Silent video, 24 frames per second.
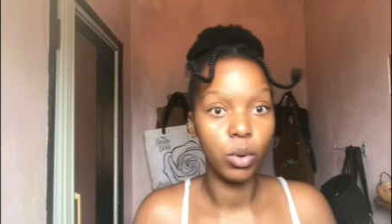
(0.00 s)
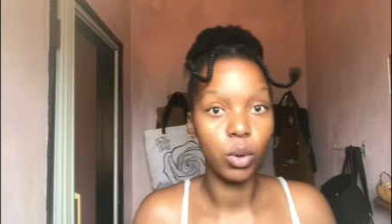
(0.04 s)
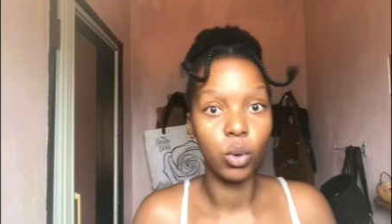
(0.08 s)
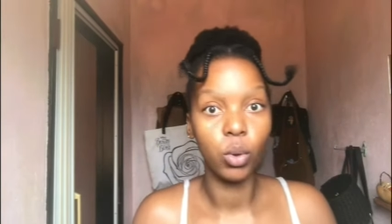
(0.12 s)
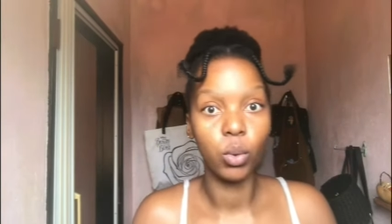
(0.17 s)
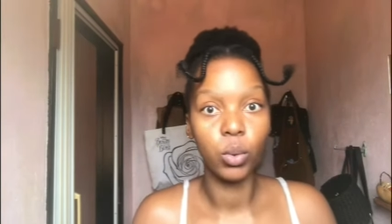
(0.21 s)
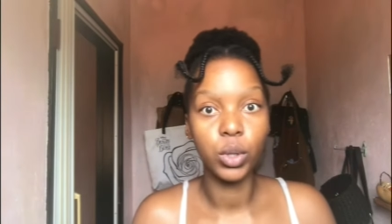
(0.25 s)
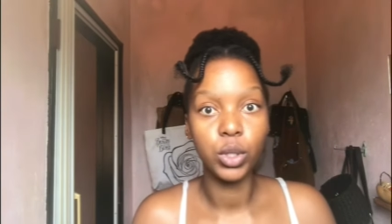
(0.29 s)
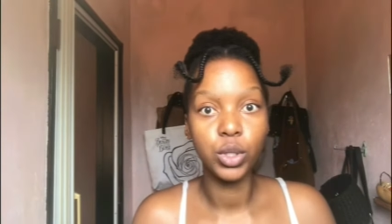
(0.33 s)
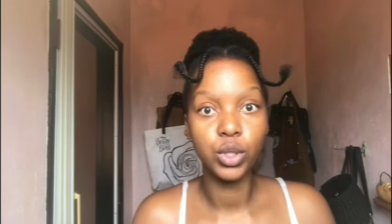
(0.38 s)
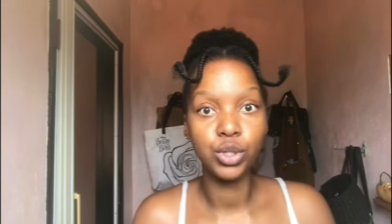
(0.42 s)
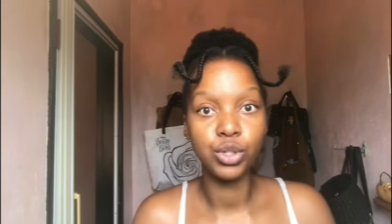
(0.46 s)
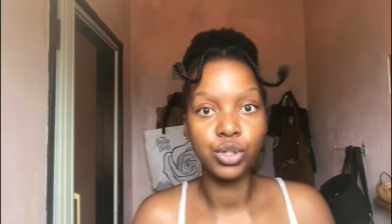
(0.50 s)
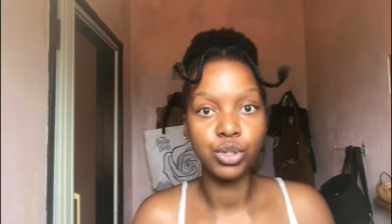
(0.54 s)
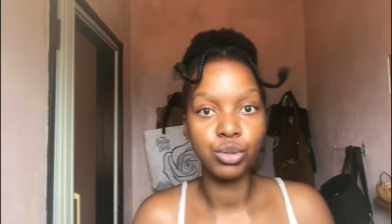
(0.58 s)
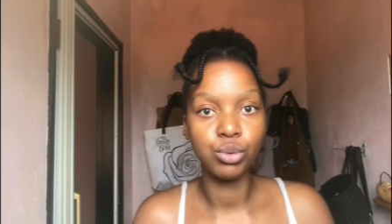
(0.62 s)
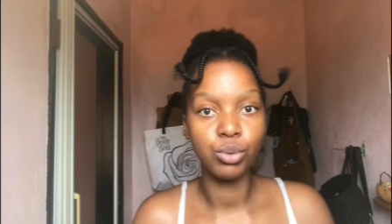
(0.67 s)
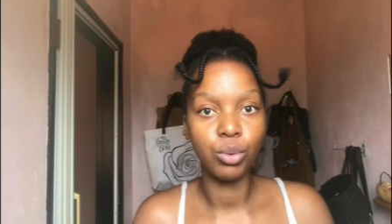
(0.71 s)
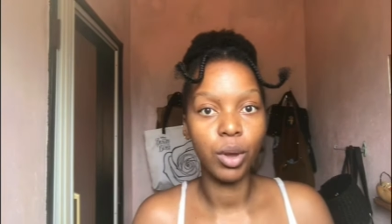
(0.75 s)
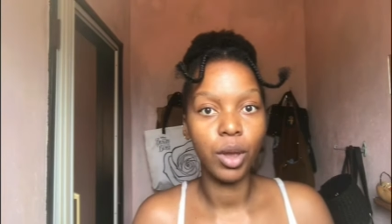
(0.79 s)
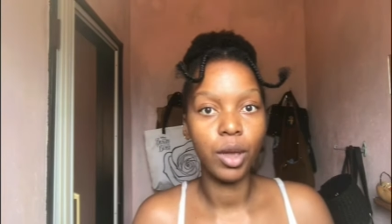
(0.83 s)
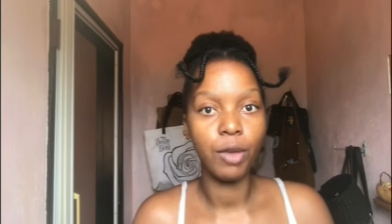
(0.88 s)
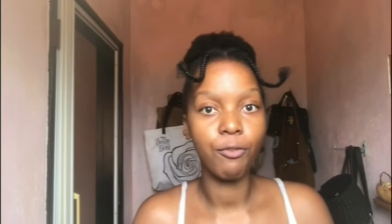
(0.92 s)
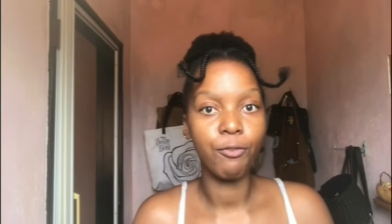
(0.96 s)
going
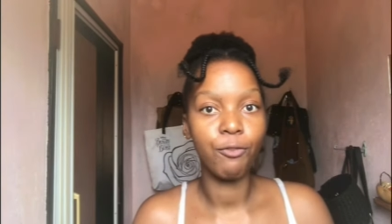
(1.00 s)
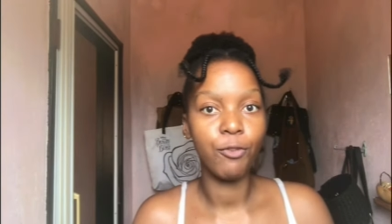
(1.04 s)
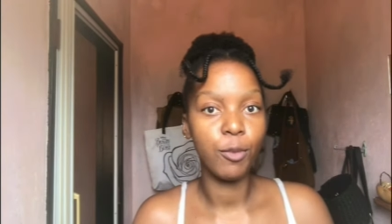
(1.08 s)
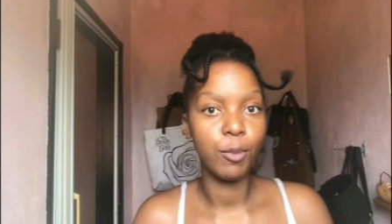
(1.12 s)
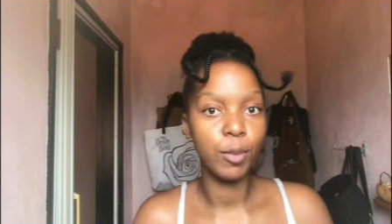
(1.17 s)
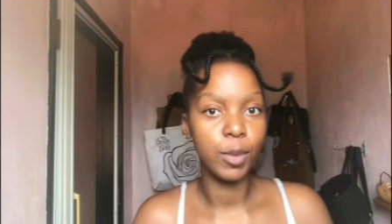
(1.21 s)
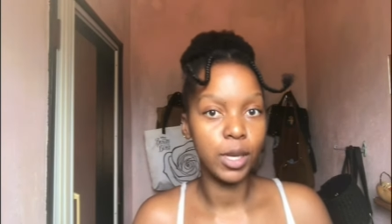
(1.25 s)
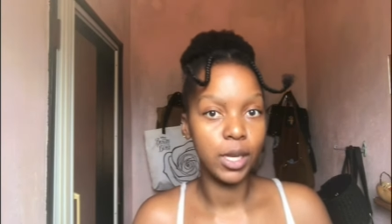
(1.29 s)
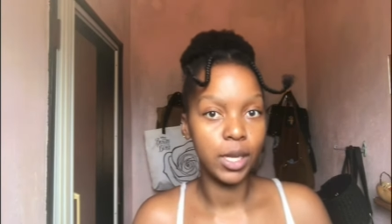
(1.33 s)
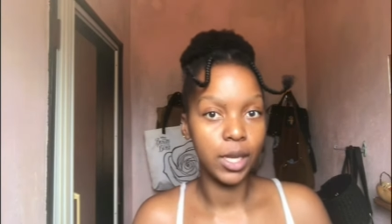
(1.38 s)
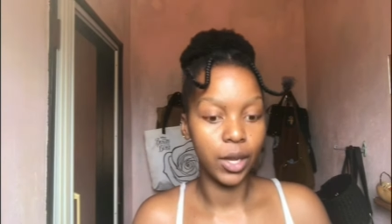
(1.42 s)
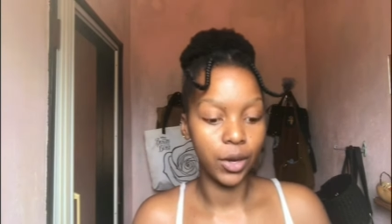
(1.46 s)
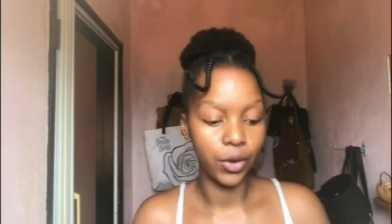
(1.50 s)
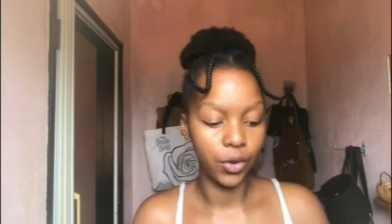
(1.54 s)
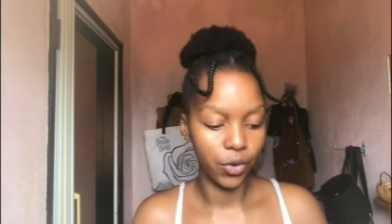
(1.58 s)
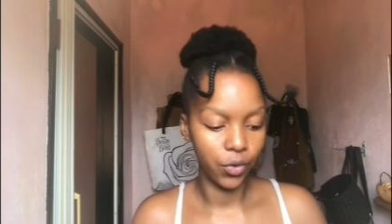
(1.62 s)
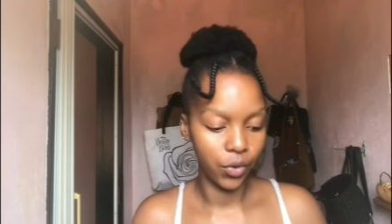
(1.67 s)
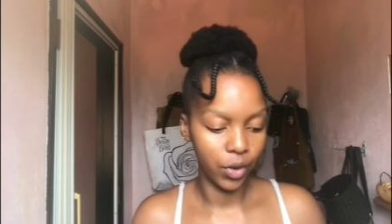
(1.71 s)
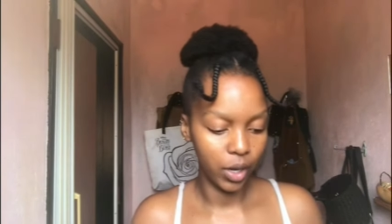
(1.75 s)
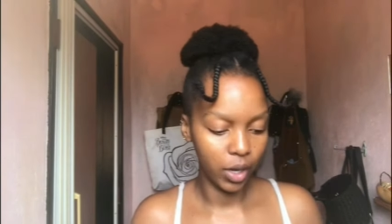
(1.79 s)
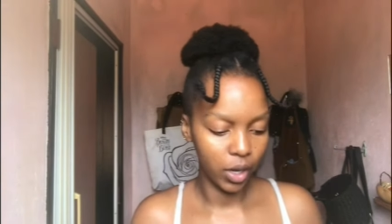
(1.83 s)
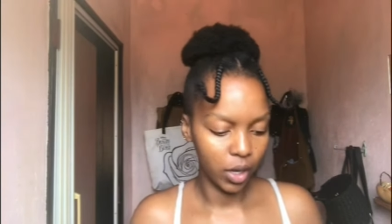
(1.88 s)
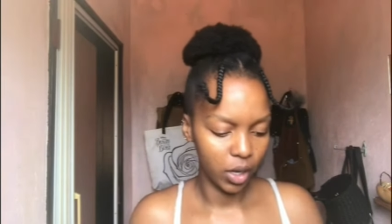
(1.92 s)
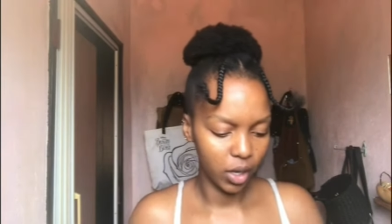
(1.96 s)
to a family
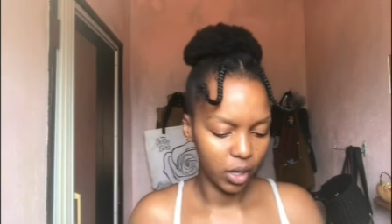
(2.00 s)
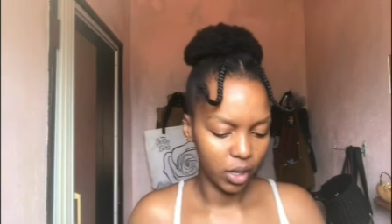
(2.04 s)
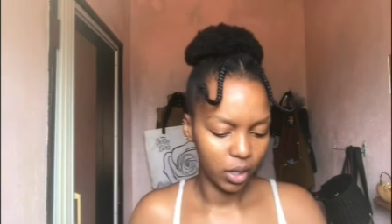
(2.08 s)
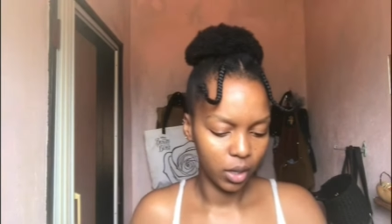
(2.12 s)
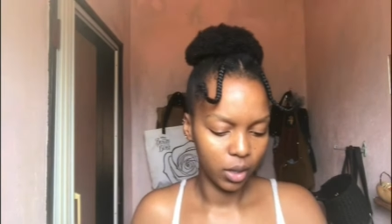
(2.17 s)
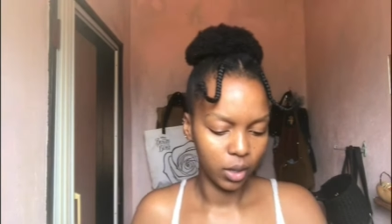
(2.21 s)
gathering